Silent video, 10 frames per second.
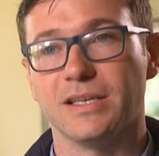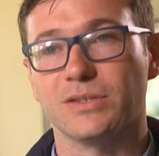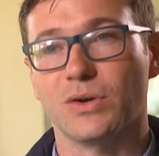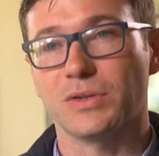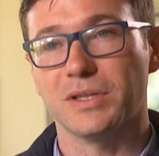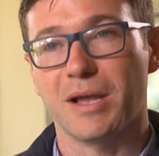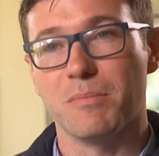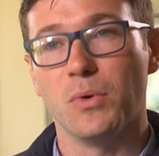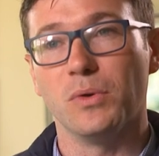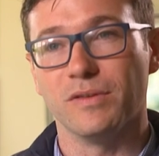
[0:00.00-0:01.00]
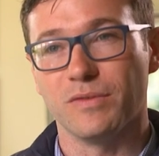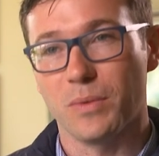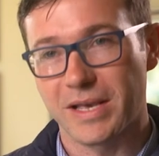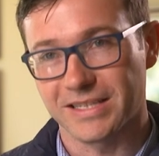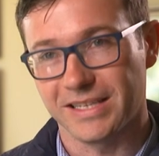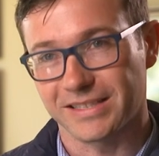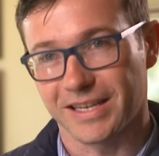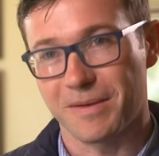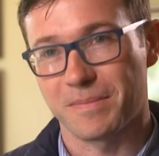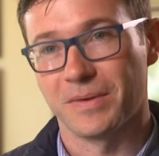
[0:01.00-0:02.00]
he's cutting that mold of a Wesley
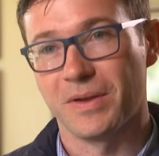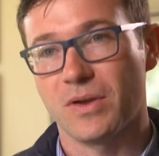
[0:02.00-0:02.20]
type.